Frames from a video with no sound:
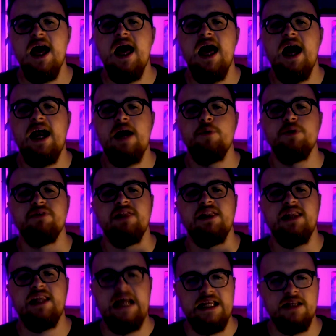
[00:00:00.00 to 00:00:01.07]
and I would have
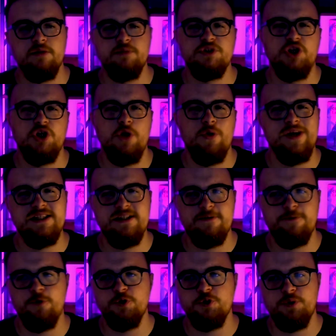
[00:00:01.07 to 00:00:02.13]
liked them to go in a
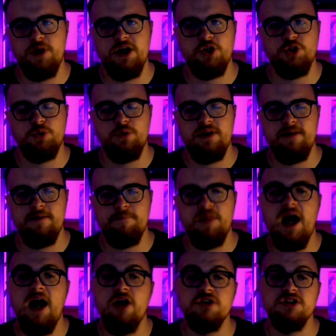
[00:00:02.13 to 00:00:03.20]
different direction with it.
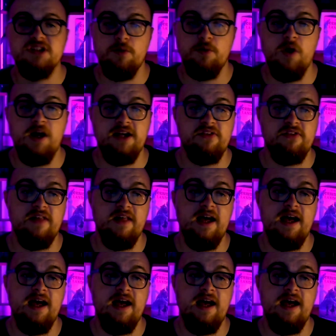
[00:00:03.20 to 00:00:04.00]
I understand why it's there,